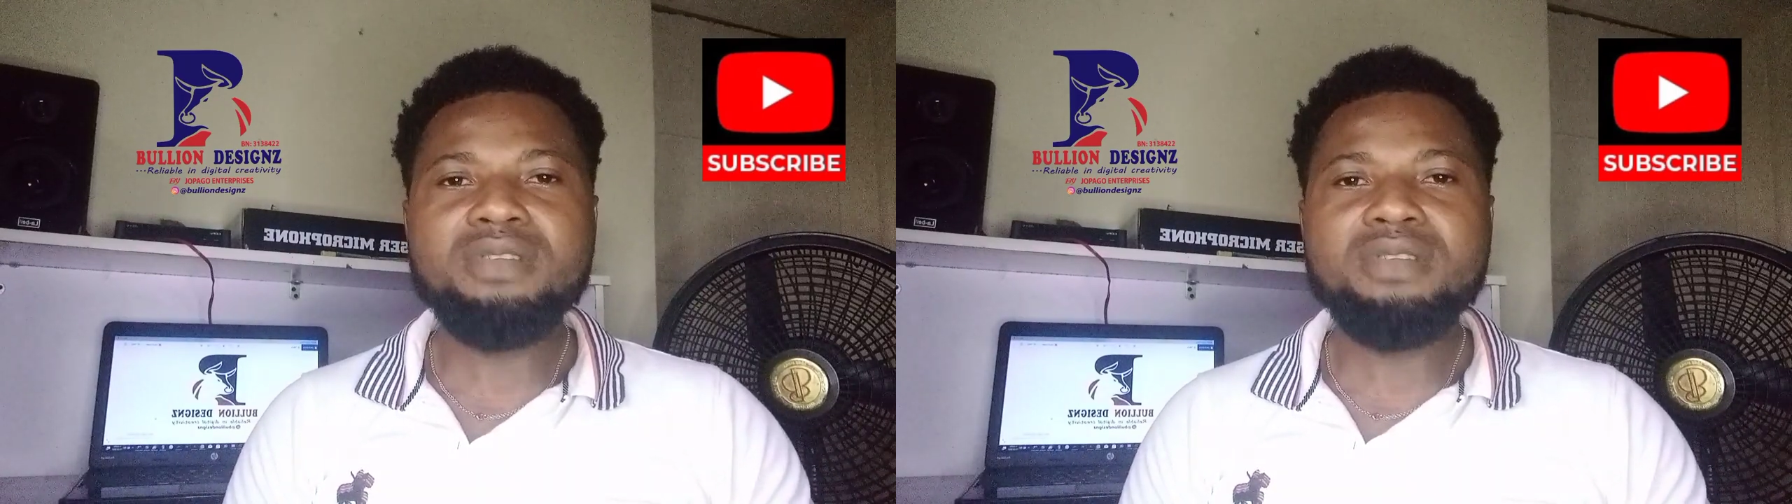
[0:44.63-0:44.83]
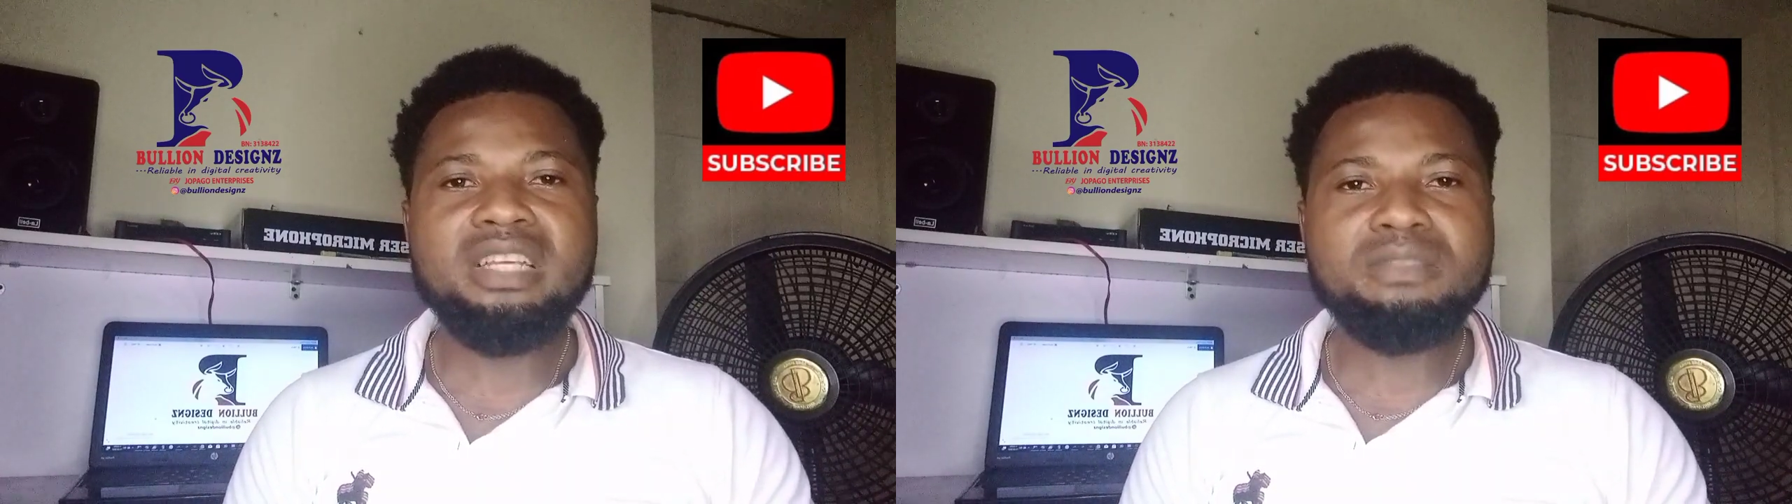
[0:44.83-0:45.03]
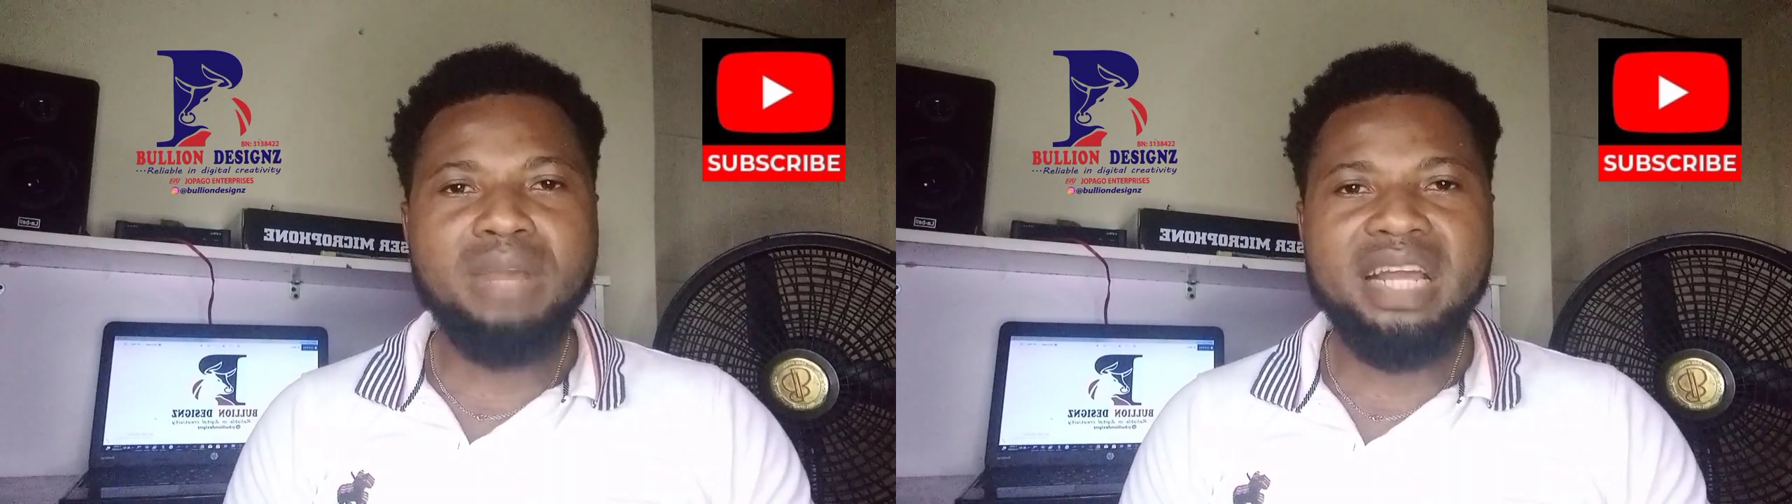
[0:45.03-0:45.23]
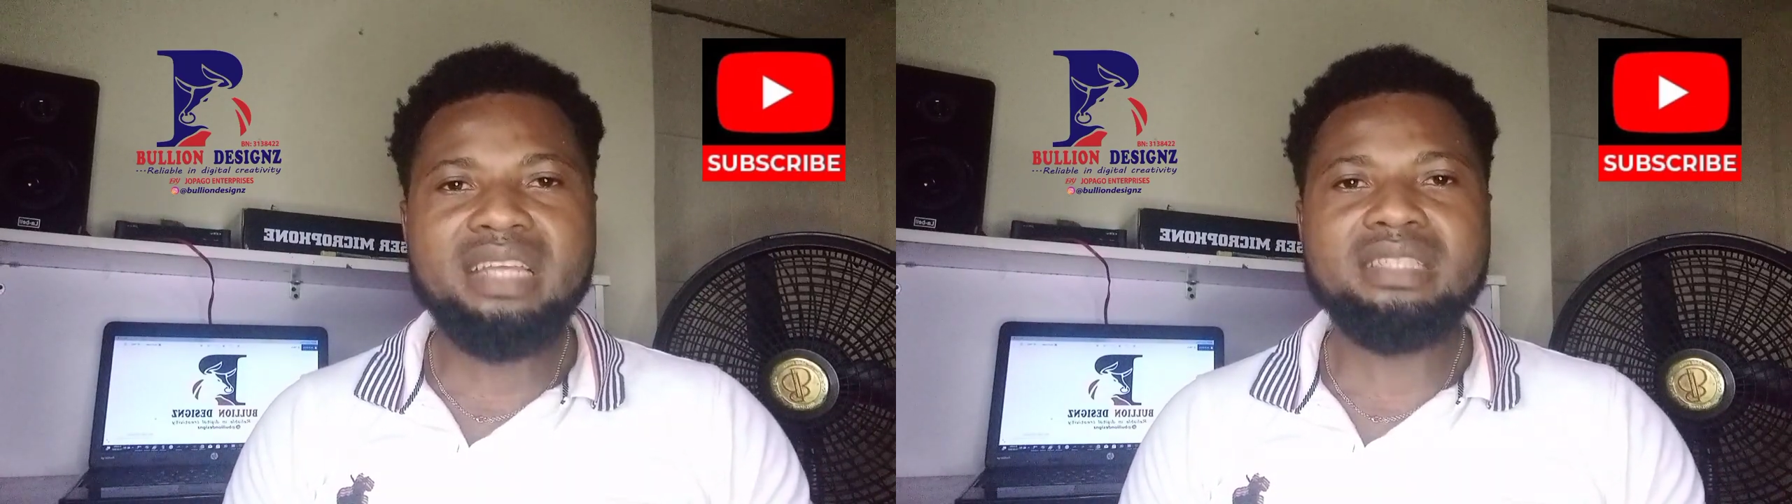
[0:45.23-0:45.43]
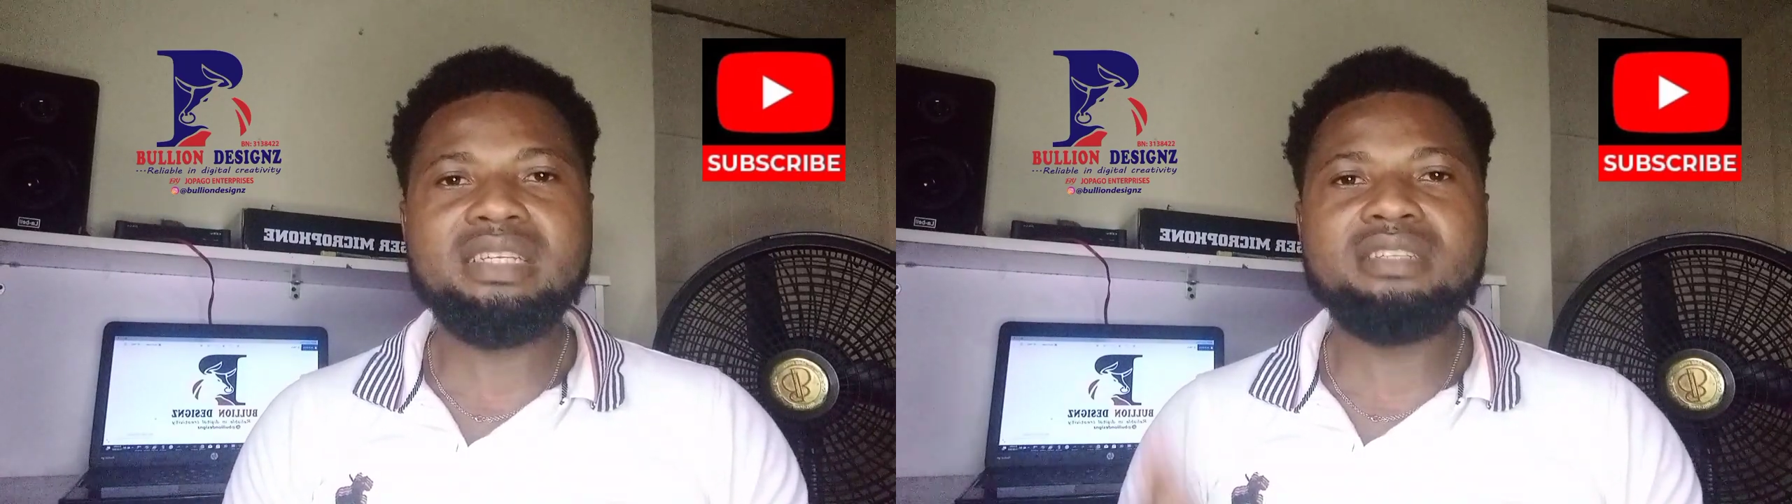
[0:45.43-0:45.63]
affiliate
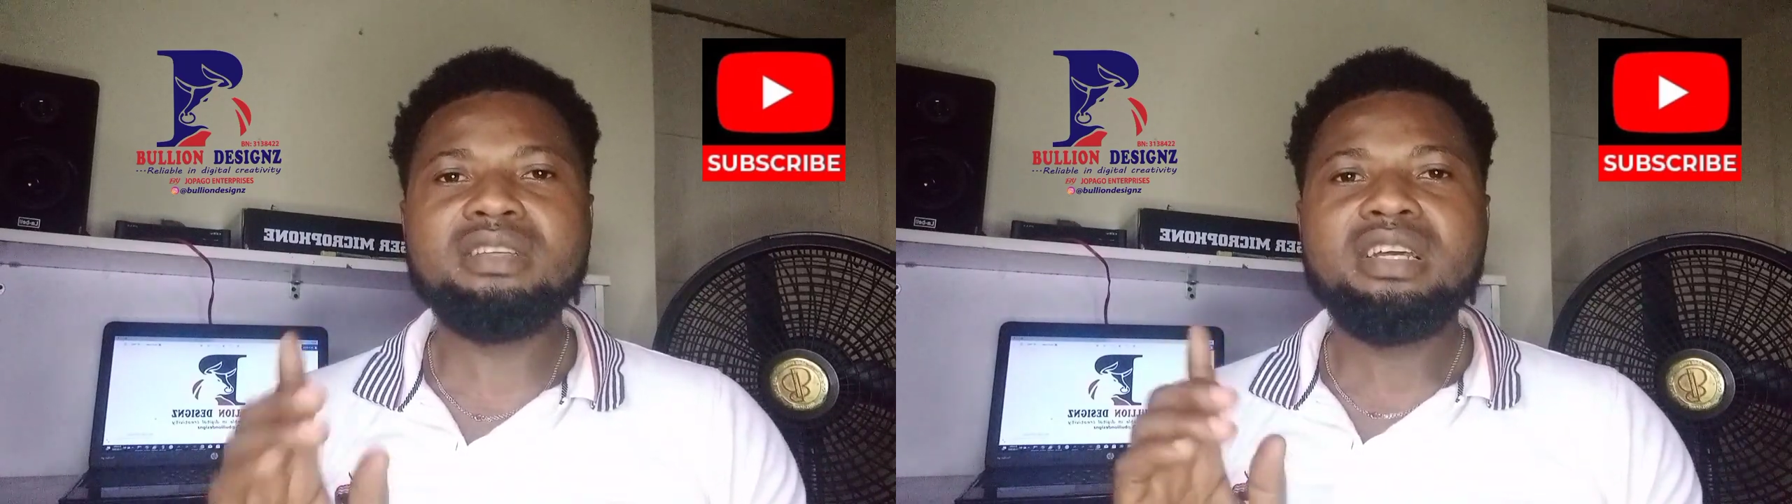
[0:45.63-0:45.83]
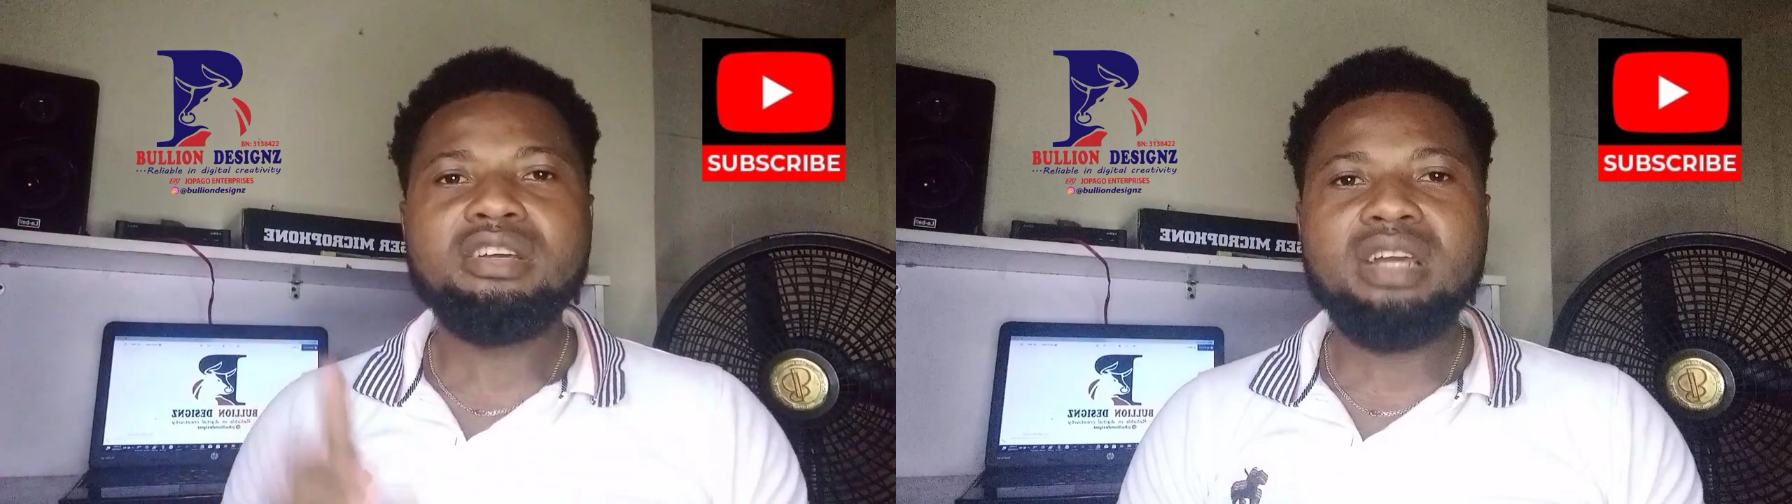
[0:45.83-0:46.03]
marketing,